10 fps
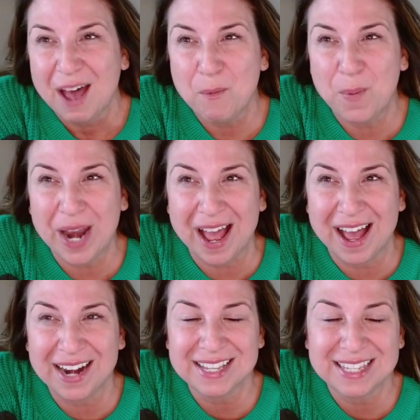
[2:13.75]
But
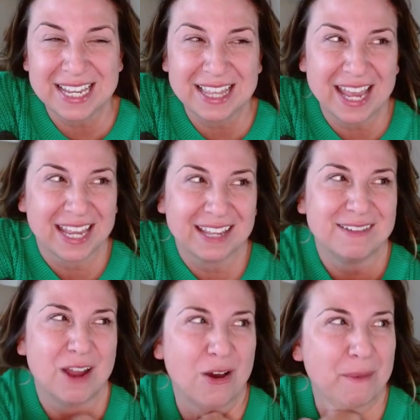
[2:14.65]
honestly, like,
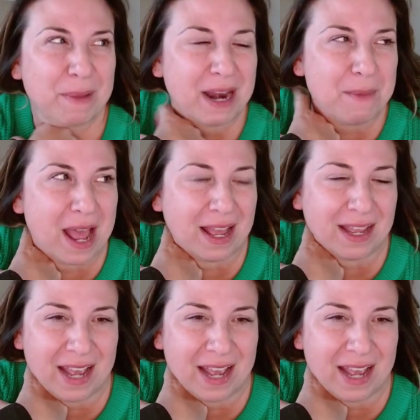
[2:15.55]
no, I mean, I'm not.